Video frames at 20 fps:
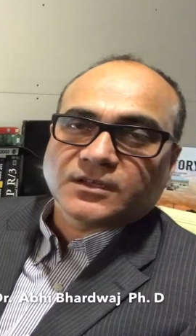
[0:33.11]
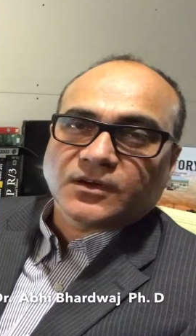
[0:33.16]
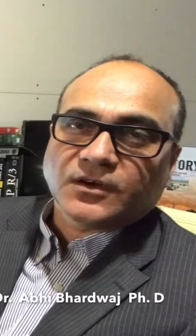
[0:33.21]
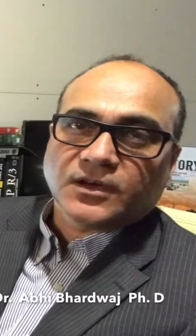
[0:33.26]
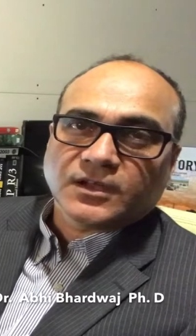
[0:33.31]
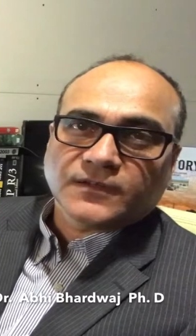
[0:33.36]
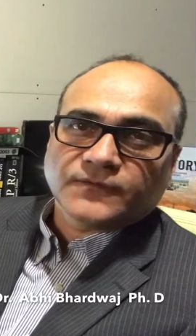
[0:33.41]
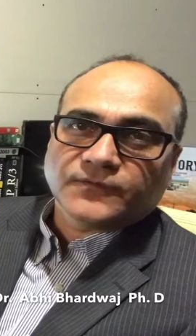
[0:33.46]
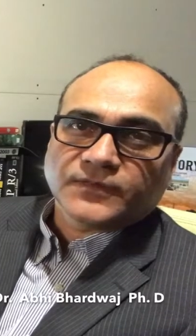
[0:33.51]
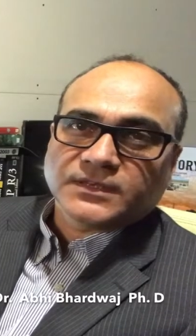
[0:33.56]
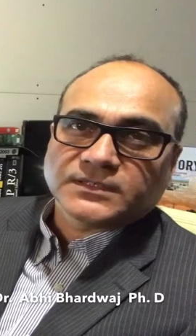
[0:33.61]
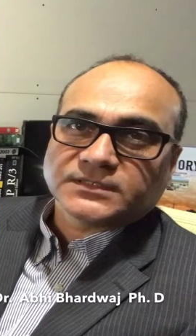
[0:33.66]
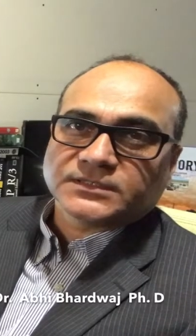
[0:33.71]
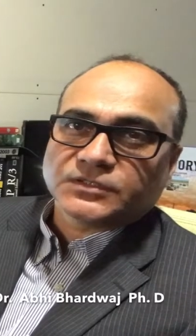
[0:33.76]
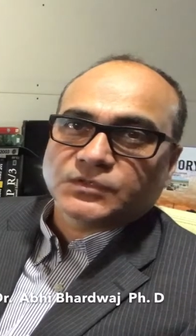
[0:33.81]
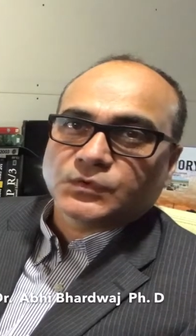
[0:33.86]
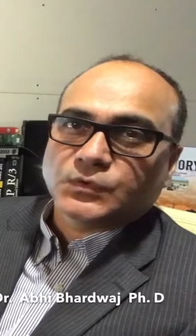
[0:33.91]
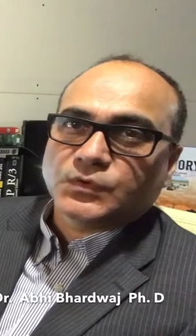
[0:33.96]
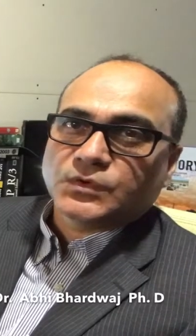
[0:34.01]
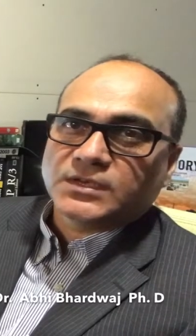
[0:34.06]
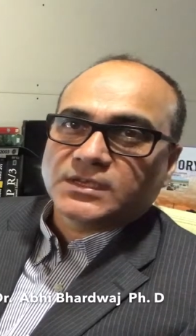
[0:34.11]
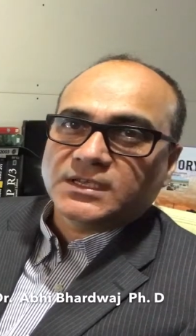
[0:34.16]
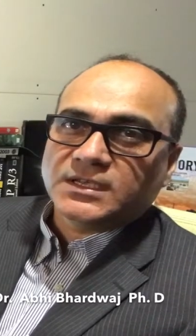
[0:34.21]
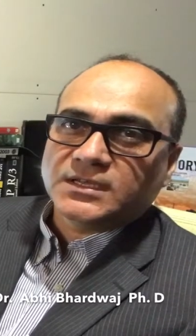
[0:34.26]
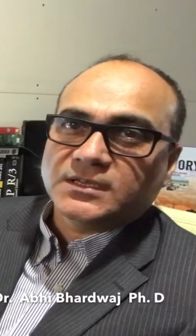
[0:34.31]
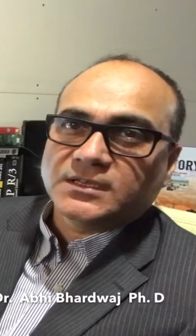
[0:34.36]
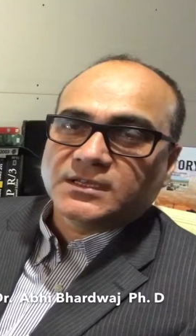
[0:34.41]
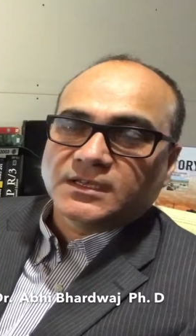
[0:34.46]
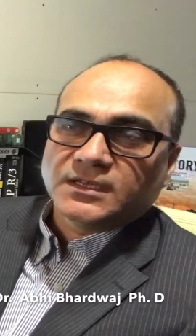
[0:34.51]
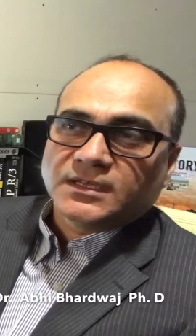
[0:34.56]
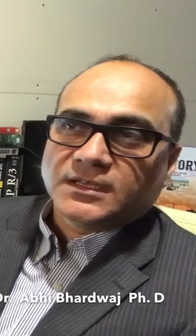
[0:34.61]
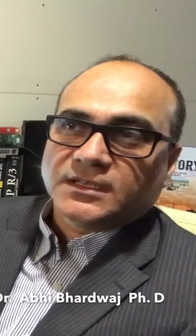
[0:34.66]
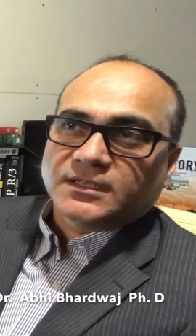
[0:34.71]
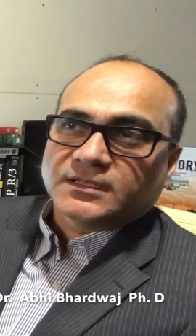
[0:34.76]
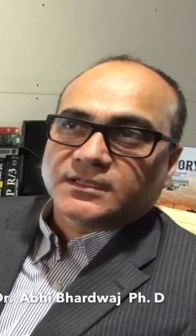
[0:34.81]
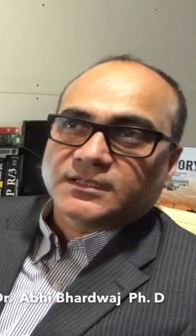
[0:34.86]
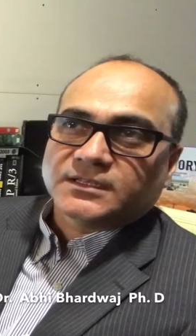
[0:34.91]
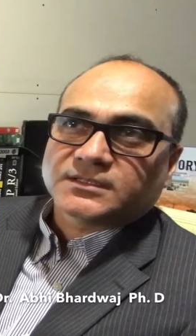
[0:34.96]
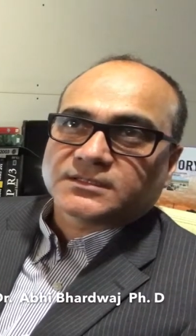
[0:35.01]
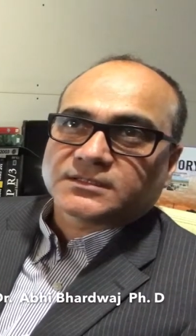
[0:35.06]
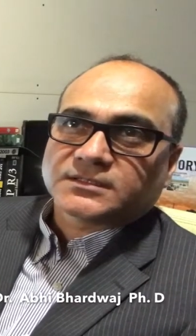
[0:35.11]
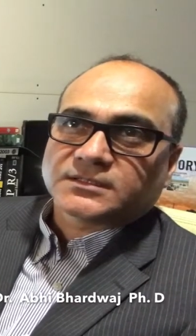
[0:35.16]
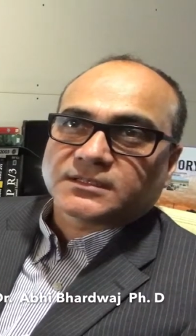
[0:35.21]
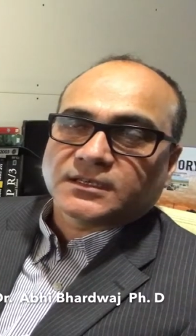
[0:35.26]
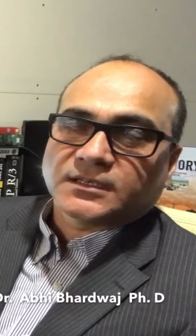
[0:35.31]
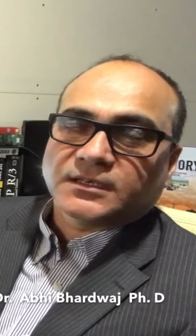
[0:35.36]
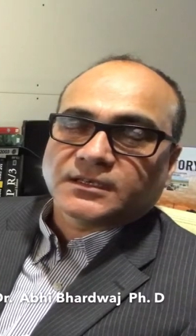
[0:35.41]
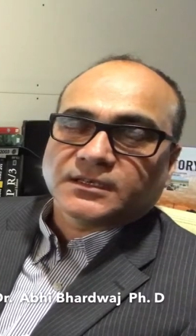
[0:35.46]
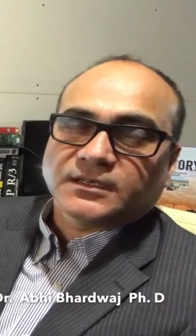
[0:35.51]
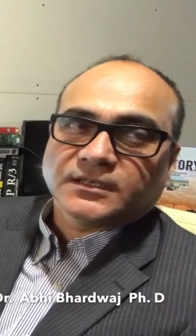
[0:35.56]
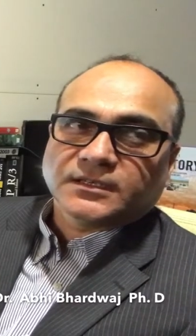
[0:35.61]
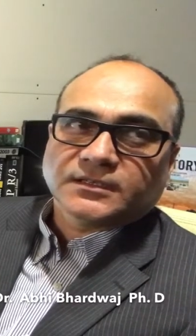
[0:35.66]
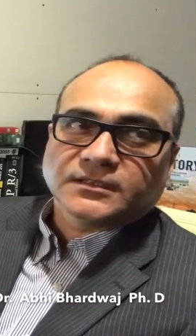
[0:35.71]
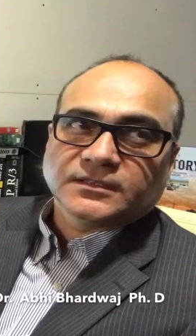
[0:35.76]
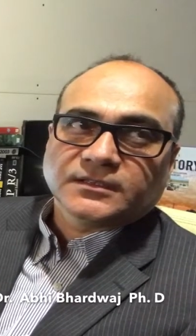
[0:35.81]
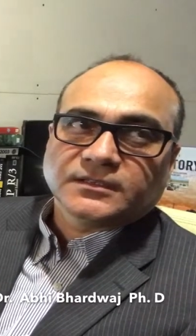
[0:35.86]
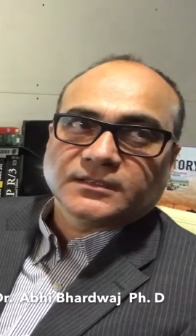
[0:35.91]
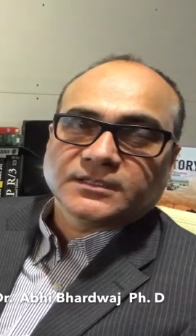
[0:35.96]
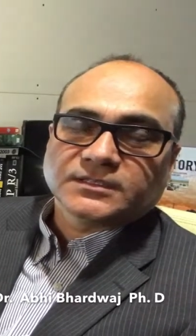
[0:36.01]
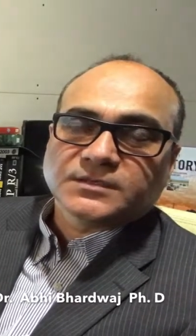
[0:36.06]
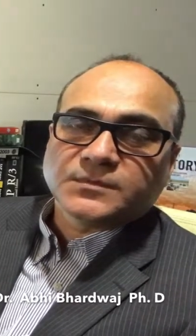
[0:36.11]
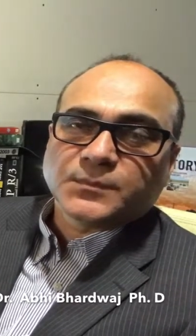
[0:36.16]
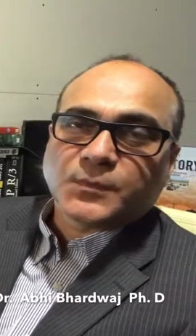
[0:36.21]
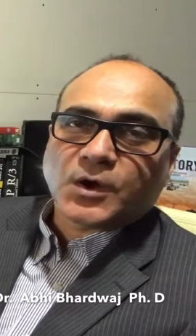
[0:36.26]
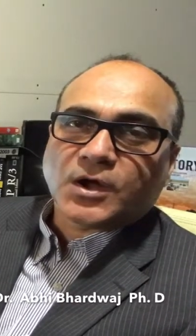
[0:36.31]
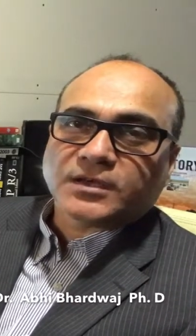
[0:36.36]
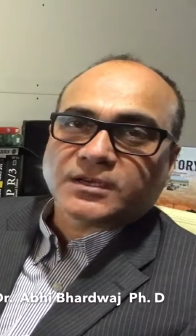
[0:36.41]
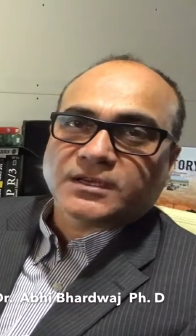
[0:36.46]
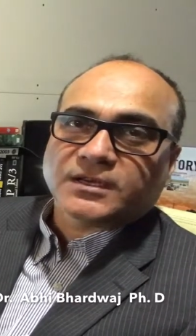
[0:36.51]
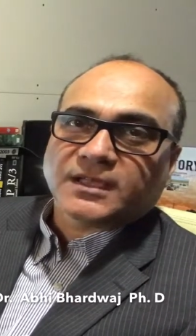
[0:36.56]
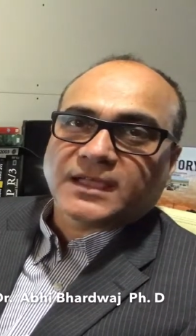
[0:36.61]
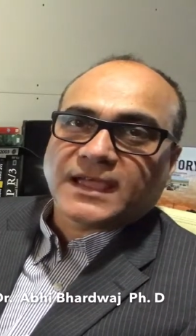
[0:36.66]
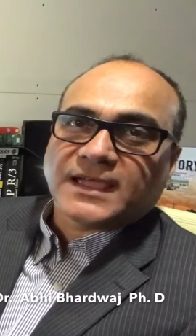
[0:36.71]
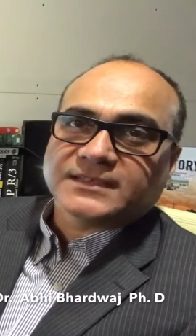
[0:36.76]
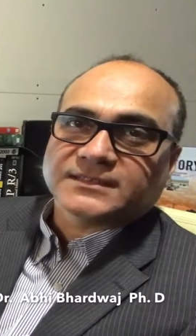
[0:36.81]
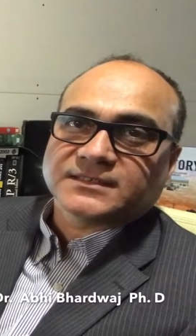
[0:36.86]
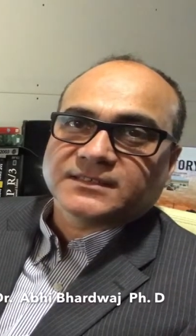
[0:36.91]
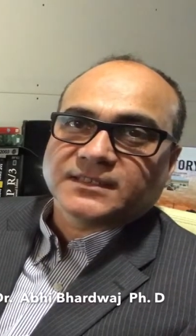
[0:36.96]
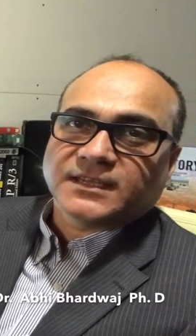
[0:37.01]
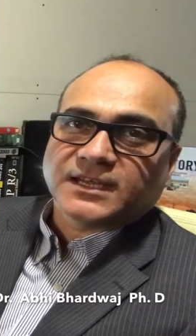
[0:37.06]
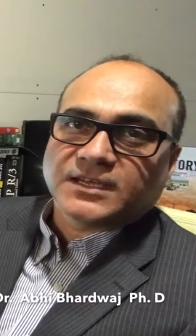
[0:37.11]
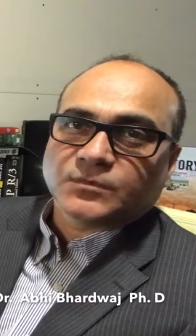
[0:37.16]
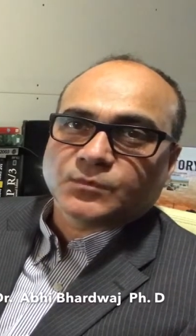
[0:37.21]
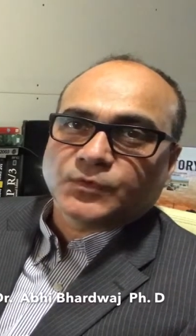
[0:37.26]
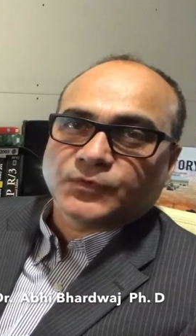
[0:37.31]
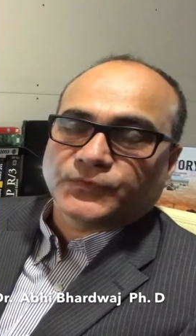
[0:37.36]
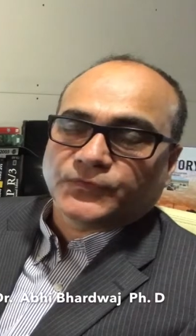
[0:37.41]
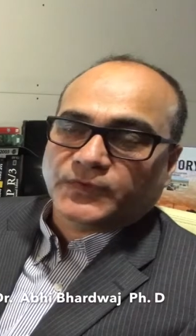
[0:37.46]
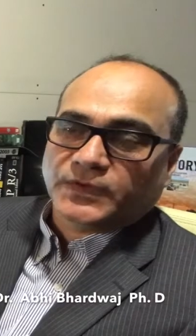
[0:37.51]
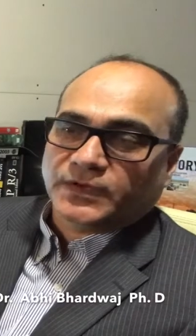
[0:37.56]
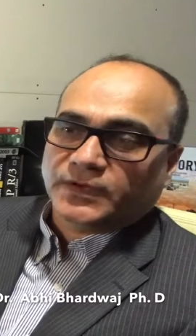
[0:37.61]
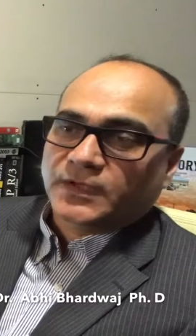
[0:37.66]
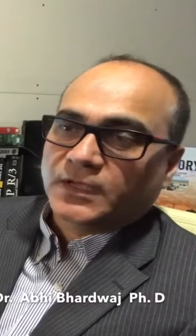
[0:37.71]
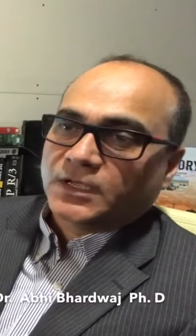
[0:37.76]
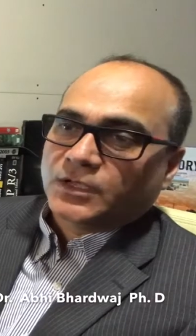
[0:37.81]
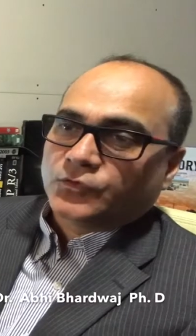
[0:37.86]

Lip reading: All of us need this important gas in the atmosphere.